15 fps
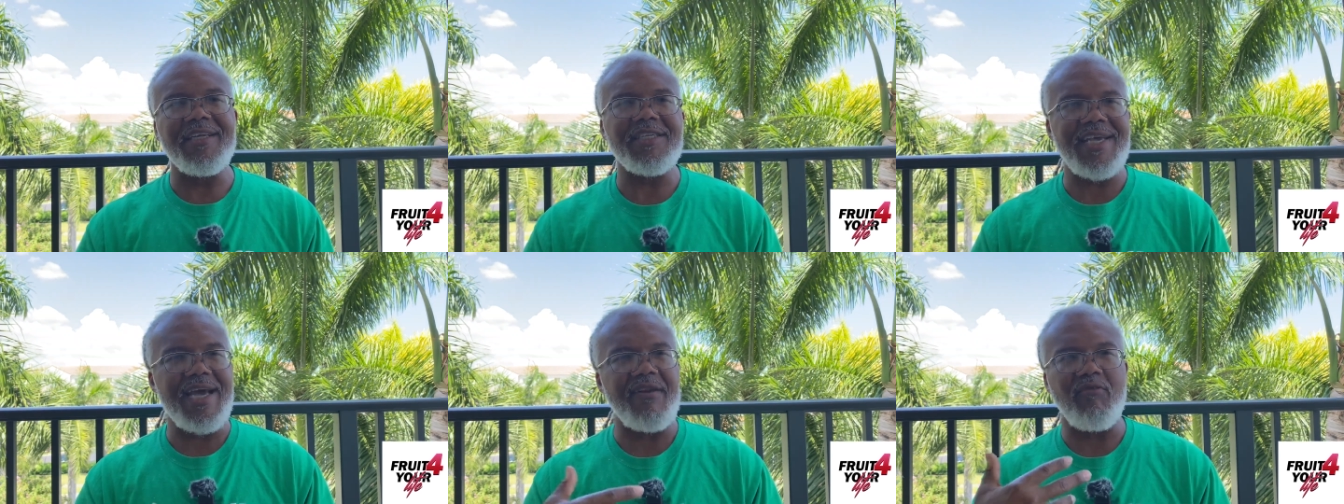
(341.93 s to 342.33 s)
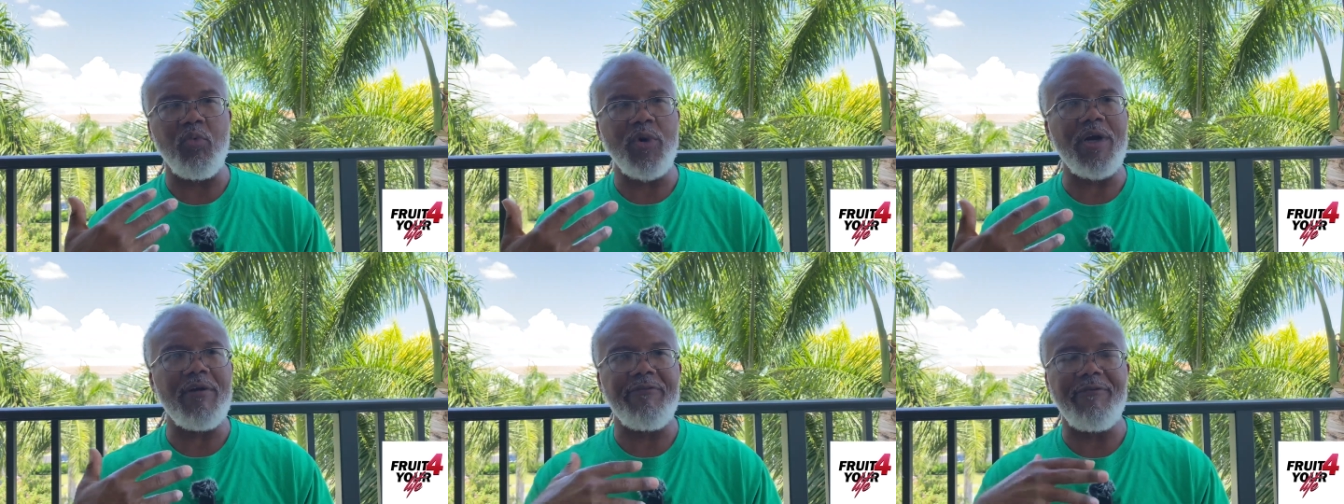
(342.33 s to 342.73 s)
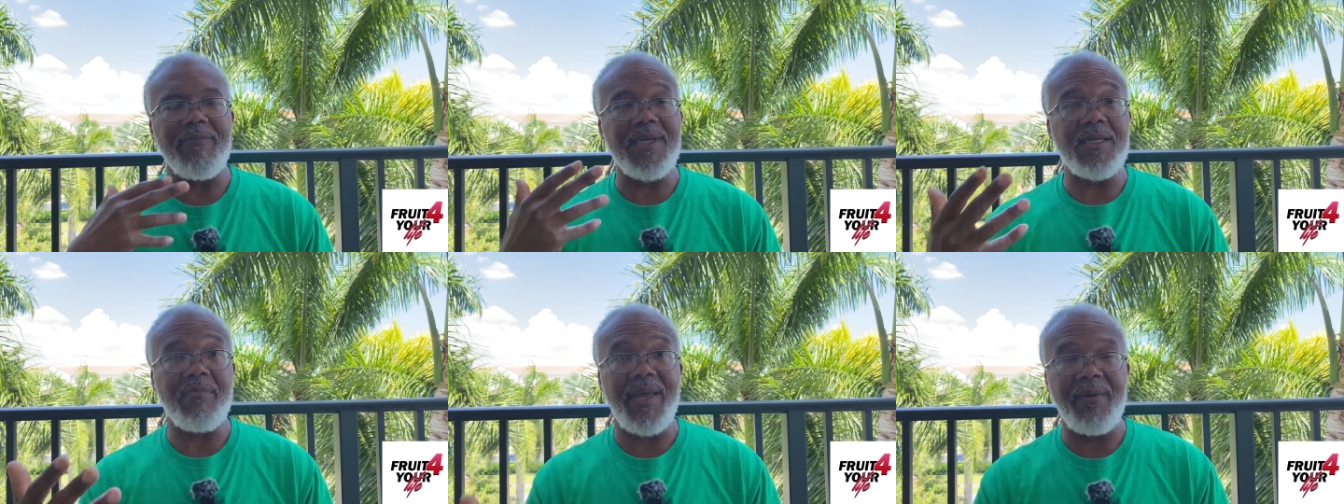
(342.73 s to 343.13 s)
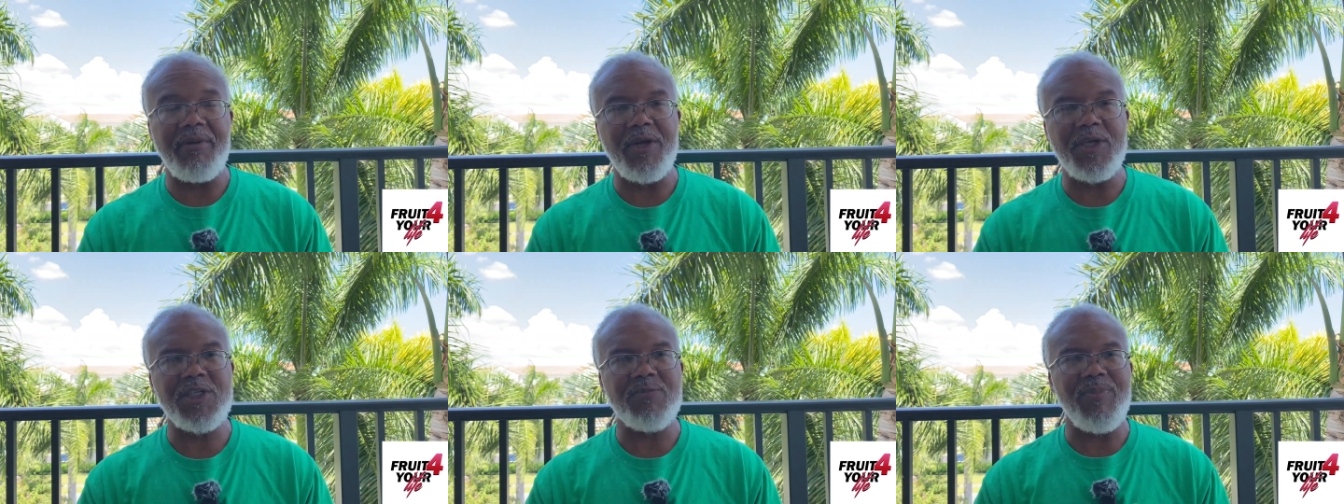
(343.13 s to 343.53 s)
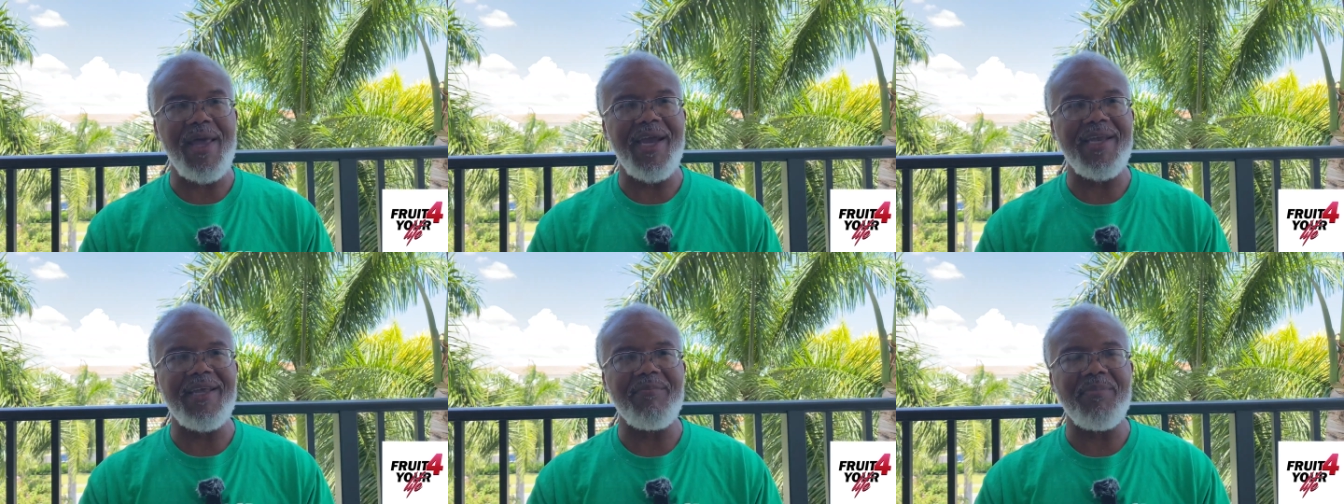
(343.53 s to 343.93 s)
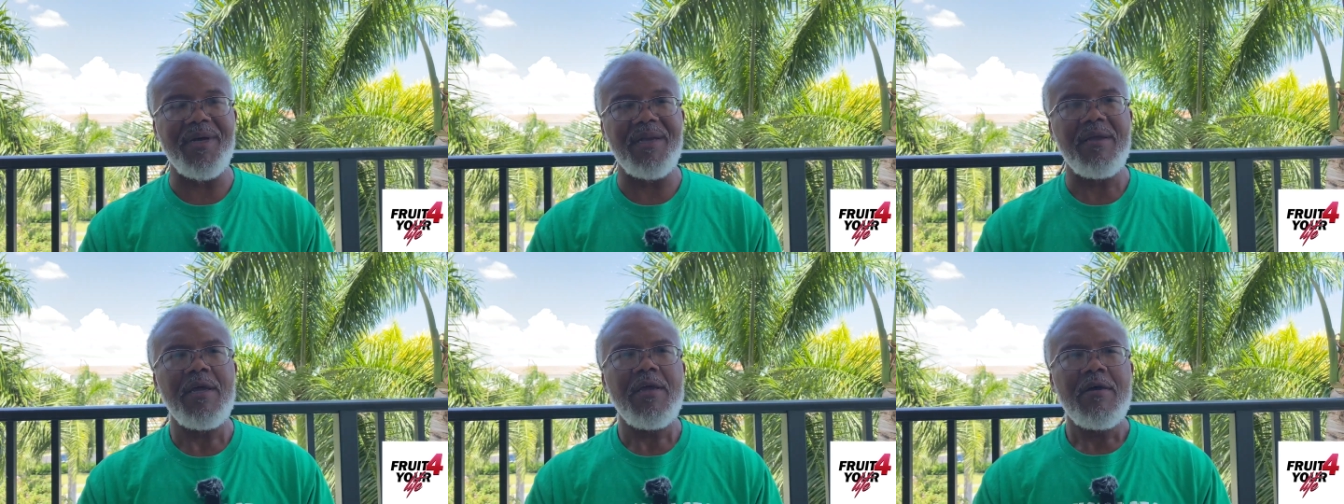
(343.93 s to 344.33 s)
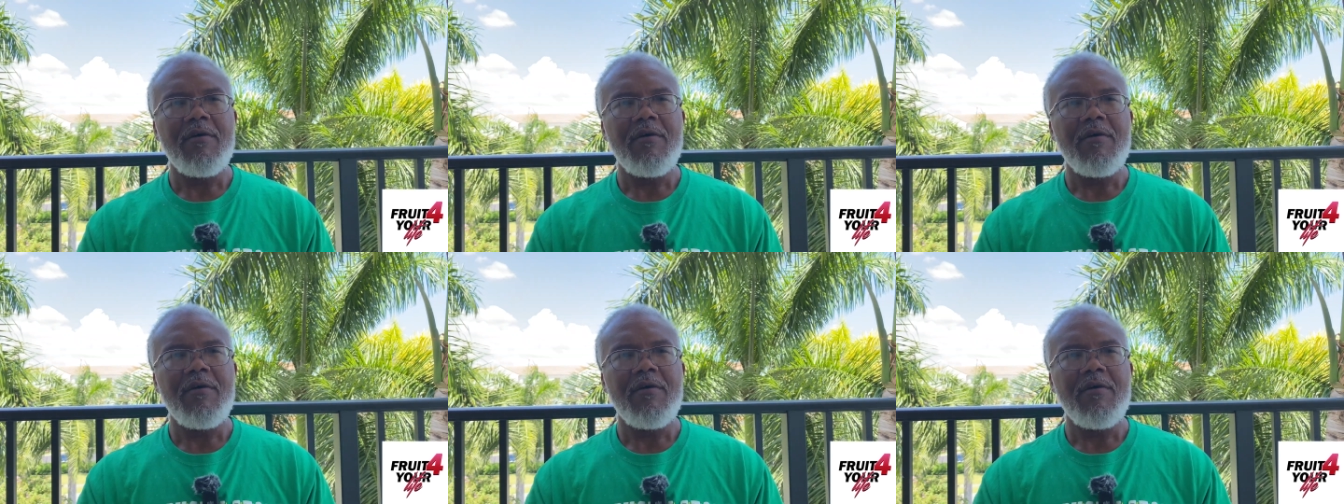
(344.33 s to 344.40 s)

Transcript: It's kind of weird for me to be able to explain it, but